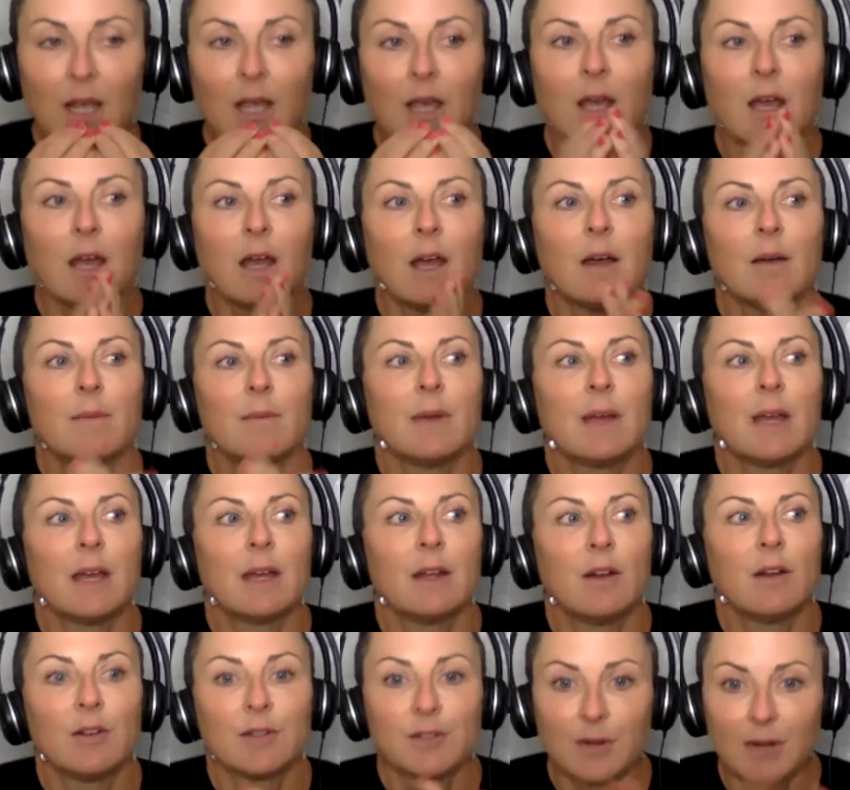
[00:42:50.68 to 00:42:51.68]

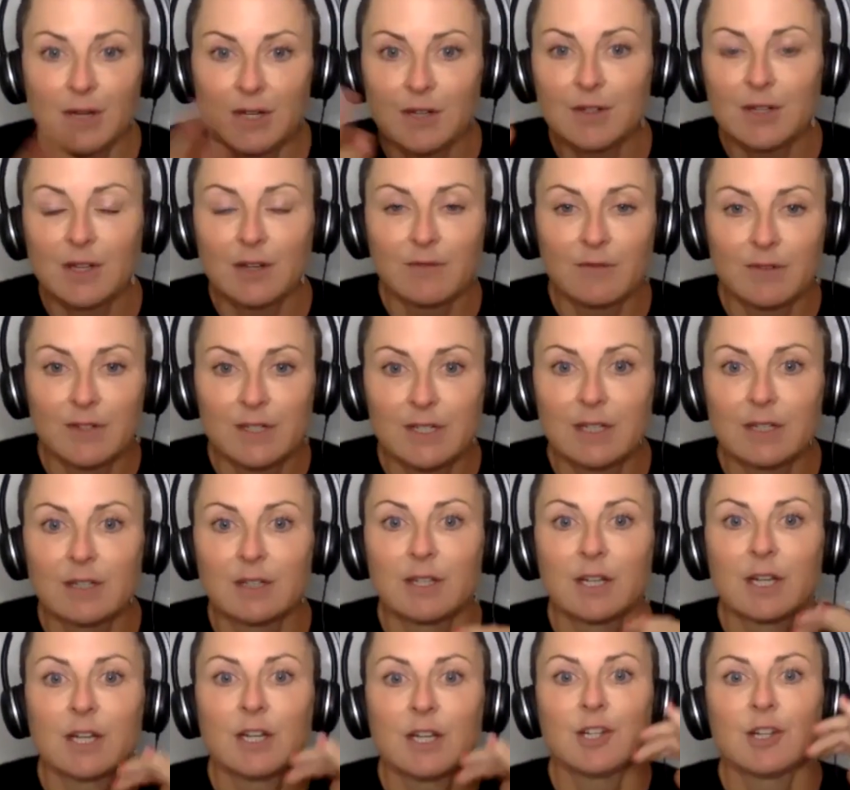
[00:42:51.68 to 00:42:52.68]
And also I use it in
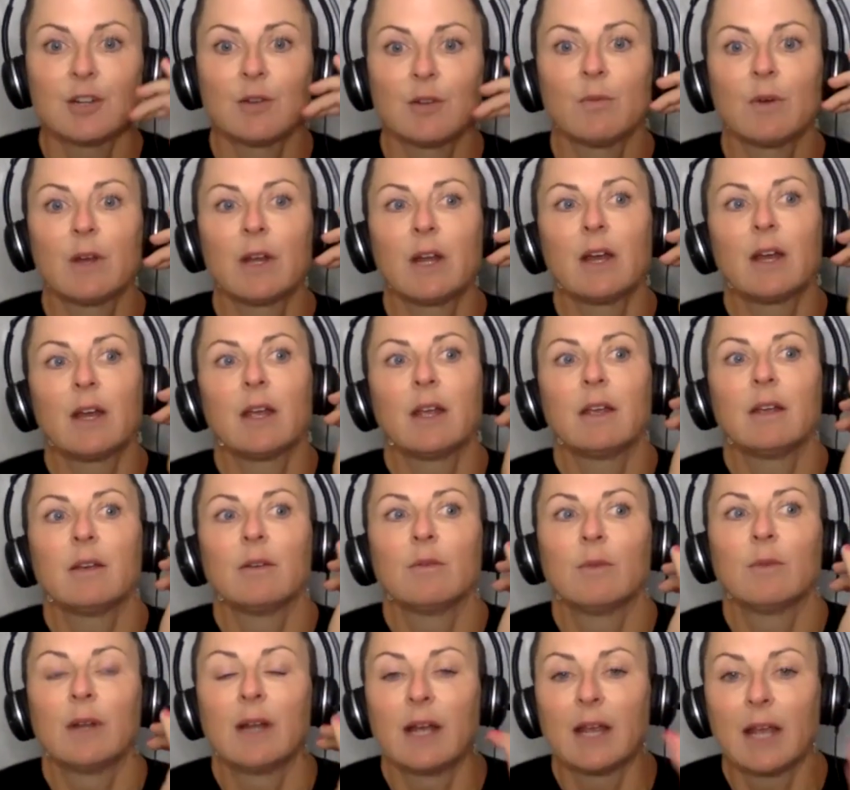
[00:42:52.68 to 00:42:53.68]
facilitation when I
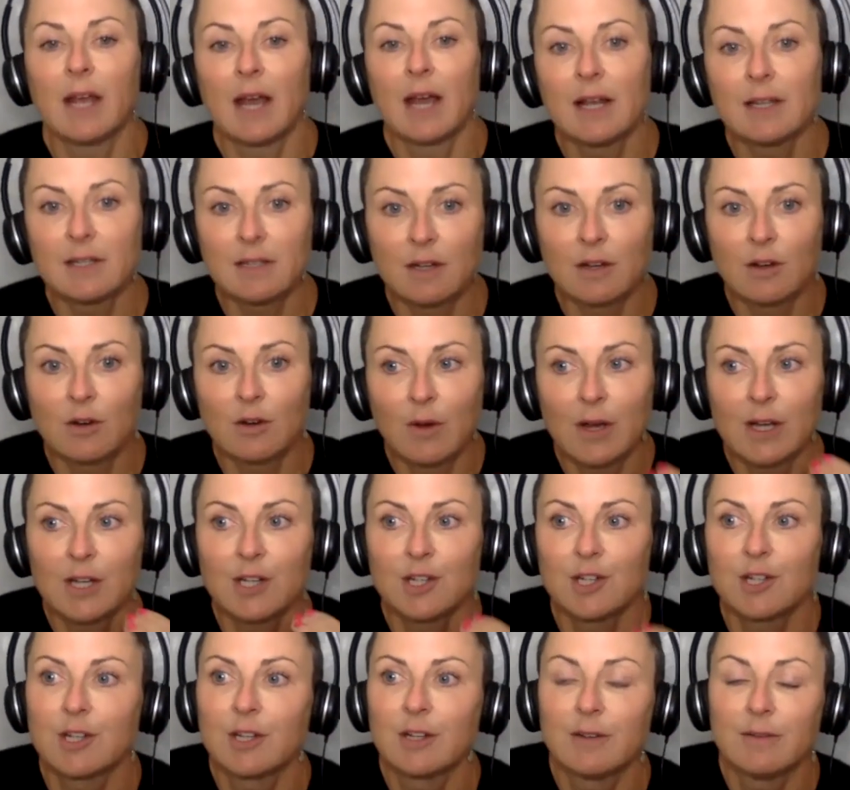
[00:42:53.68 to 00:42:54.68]
ask a
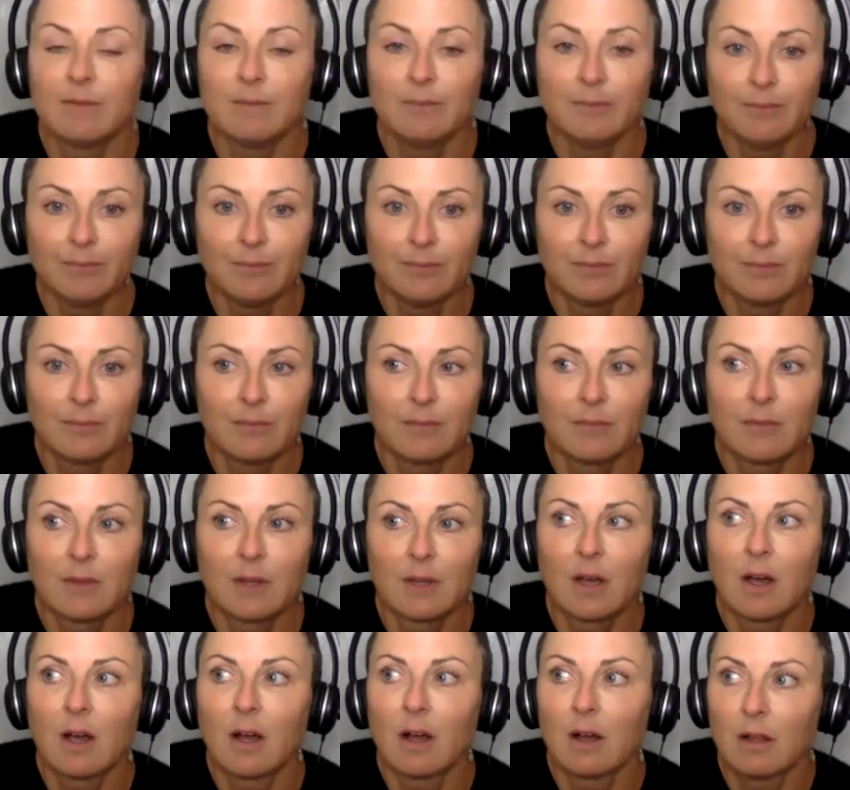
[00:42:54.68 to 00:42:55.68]
question.
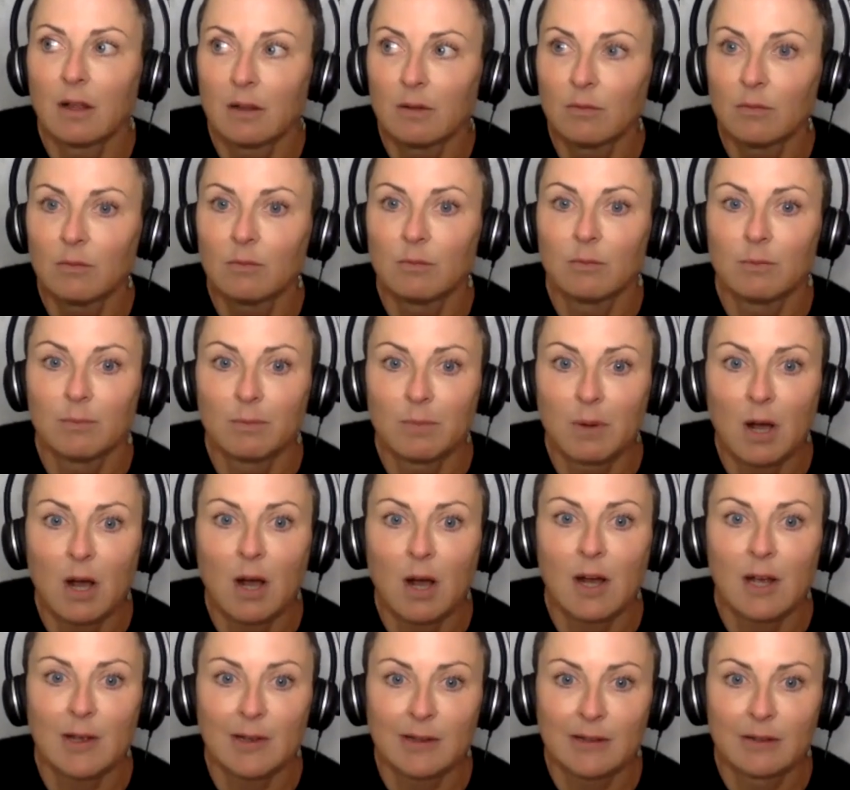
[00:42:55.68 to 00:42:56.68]
I'll
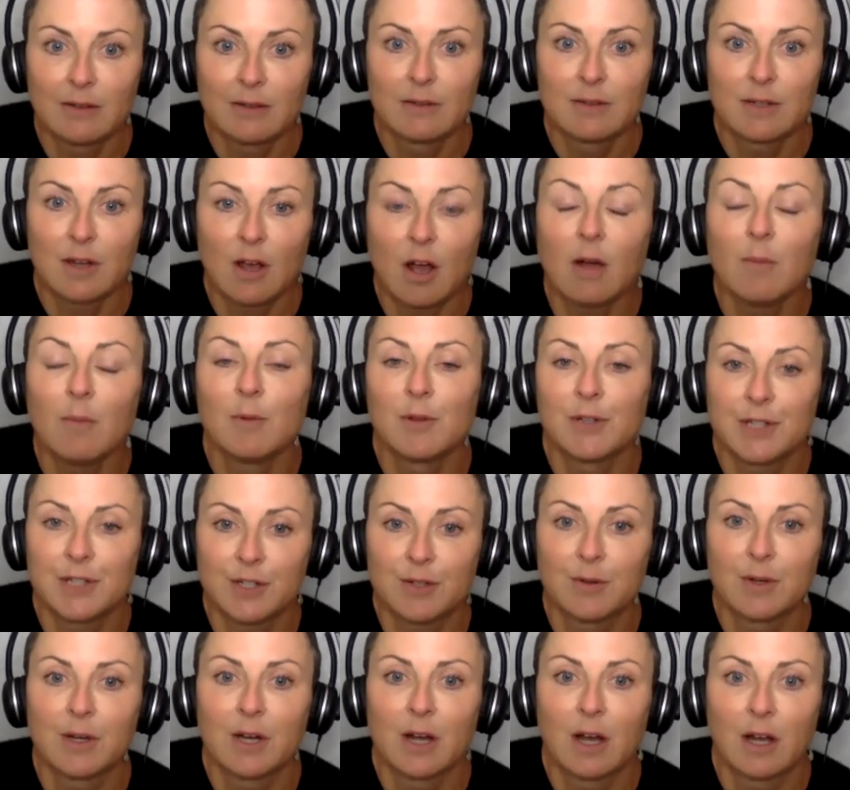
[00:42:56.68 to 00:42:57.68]
pause almost
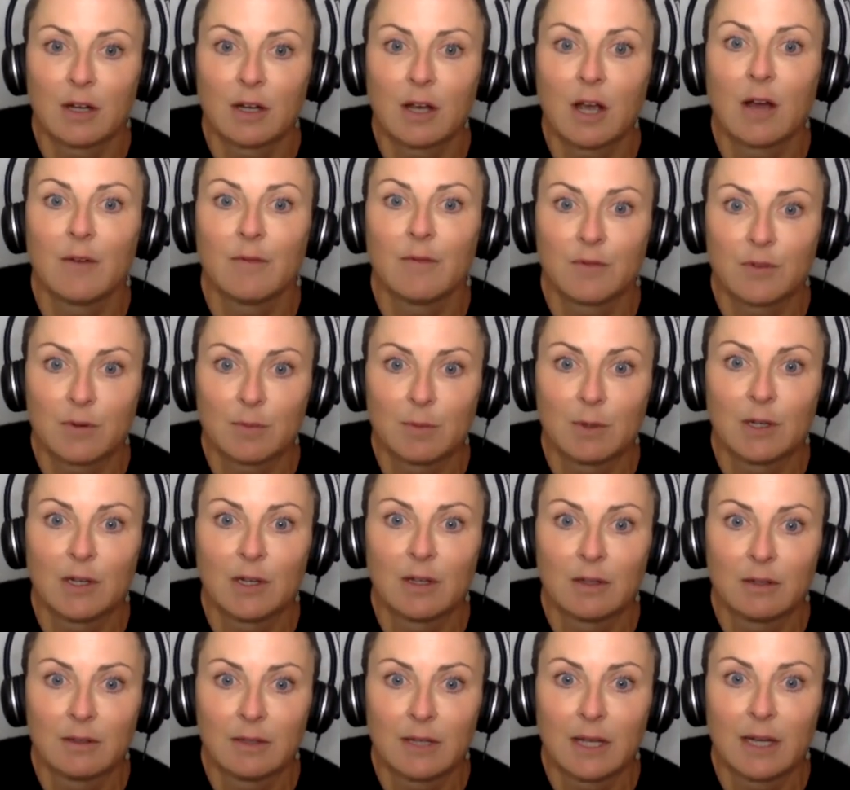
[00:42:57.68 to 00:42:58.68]
to an
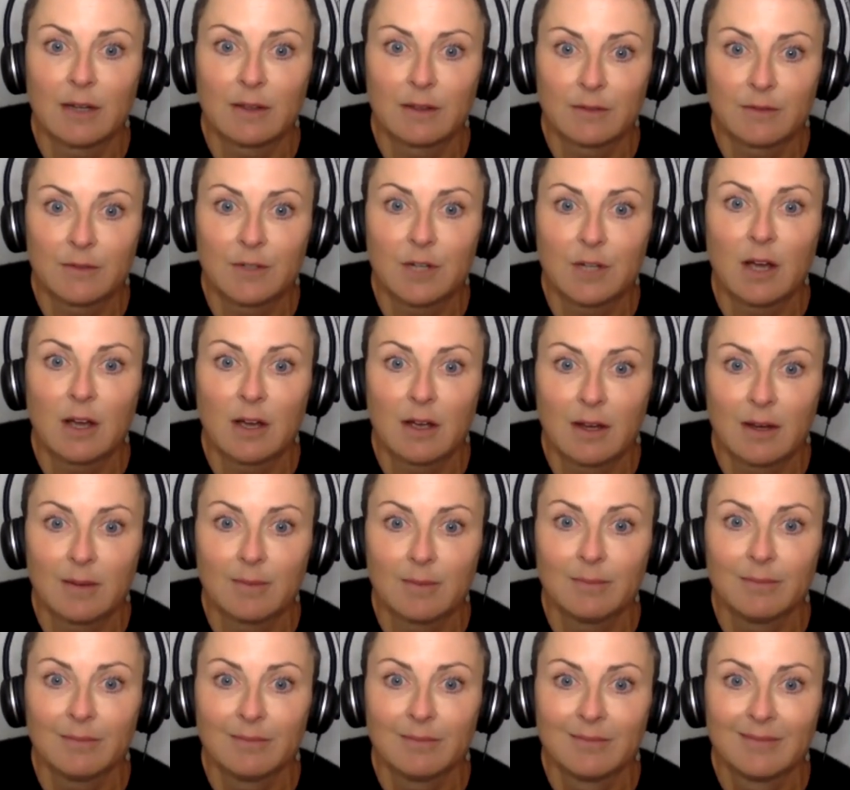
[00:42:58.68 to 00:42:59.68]
uncomfortable length of time